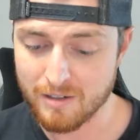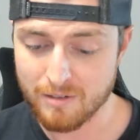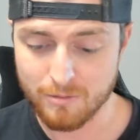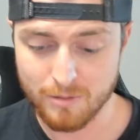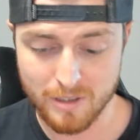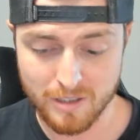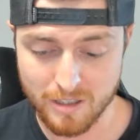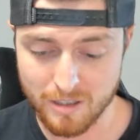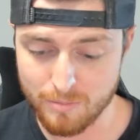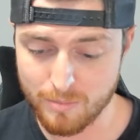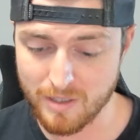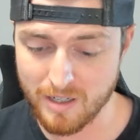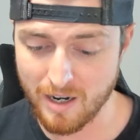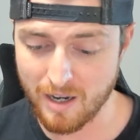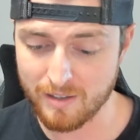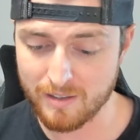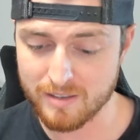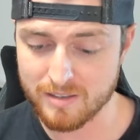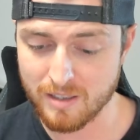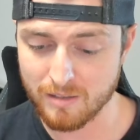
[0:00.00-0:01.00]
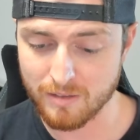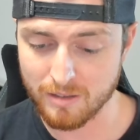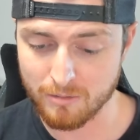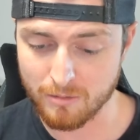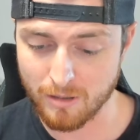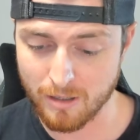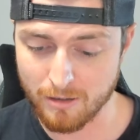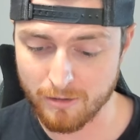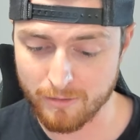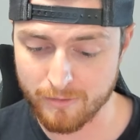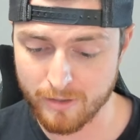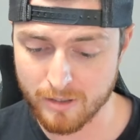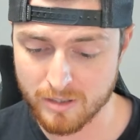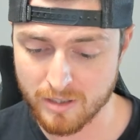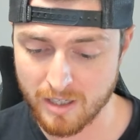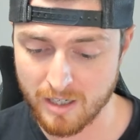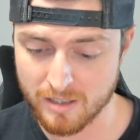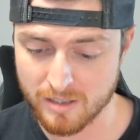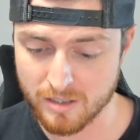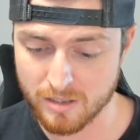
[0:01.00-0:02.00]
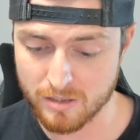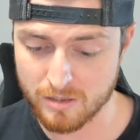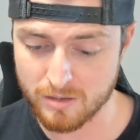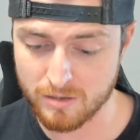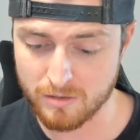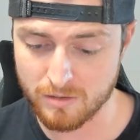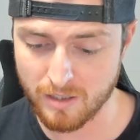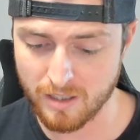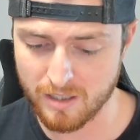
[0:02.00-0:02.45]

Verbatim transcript: We could be onto something. We got a reverse Cascoon